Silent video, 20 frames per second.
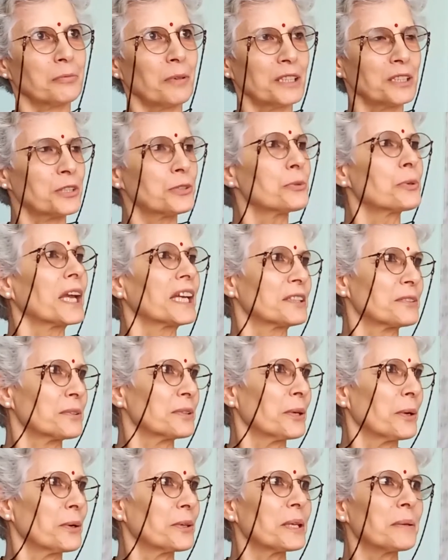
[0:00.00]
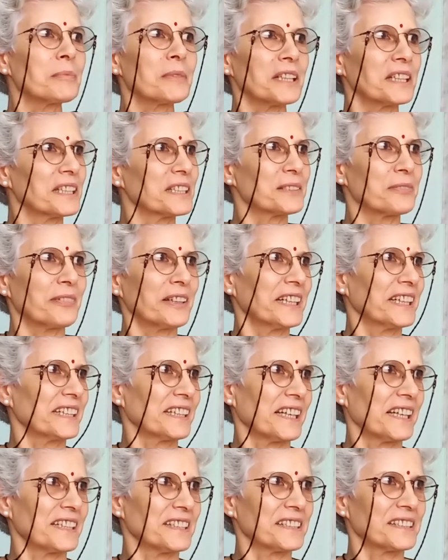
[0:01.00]
once you get to know them that it's very
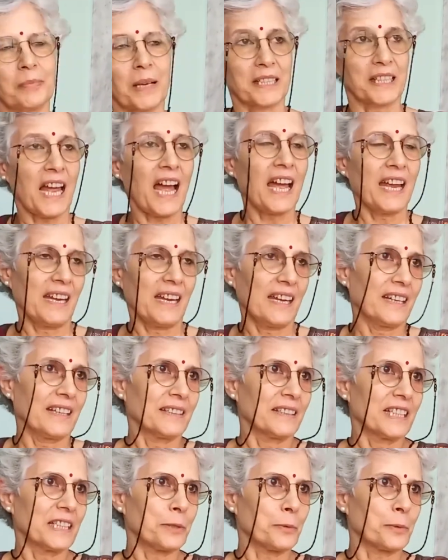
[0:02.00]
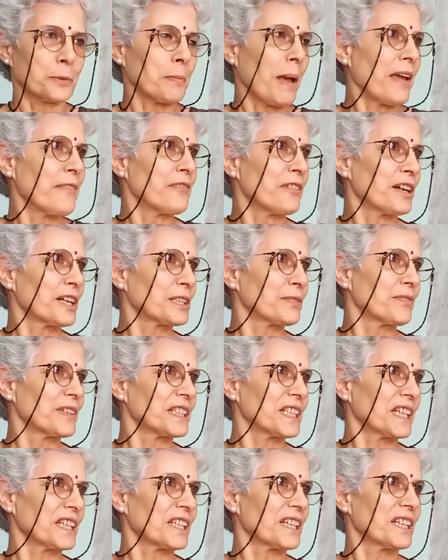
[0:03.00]
nice. But this was my first
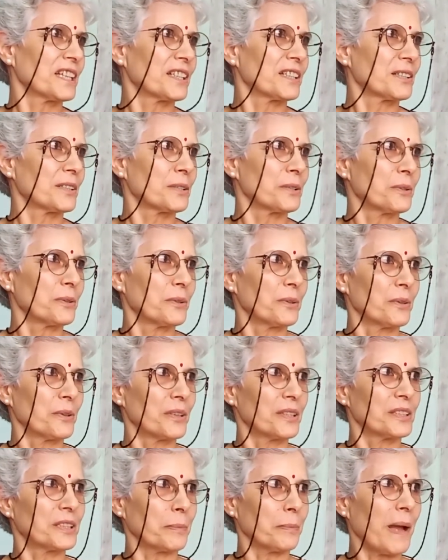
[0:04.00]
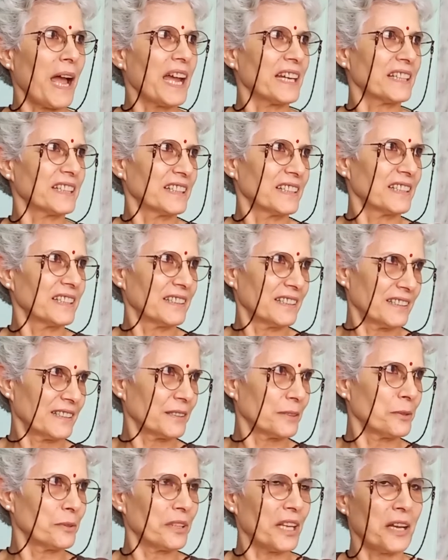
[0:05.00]
visit to Japan in
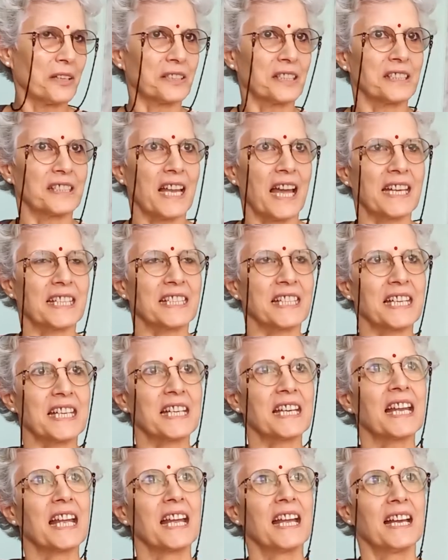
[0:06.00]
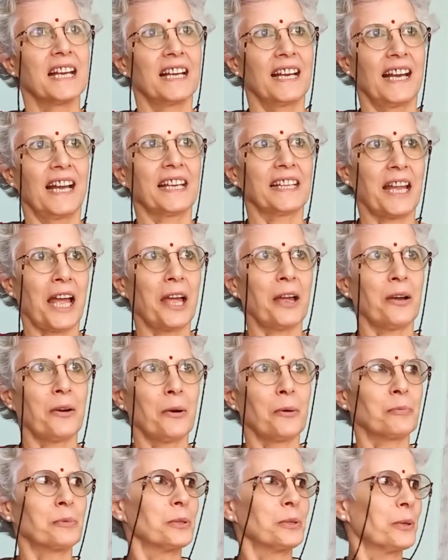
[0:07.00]
2019, and I
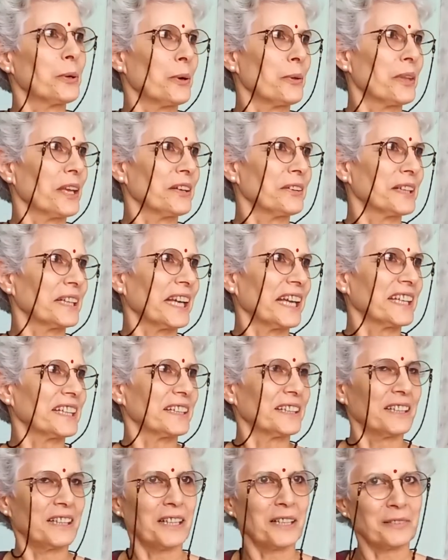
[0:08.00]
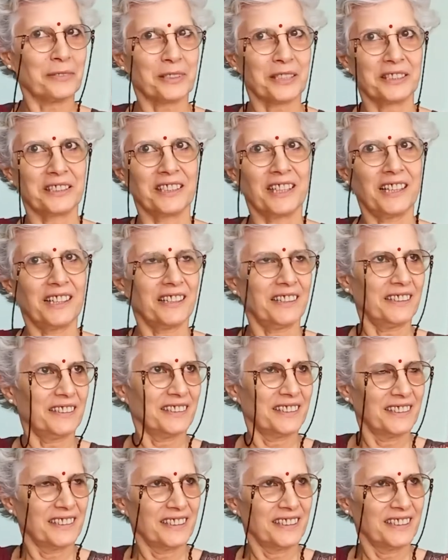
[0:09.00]
hope to go there again after our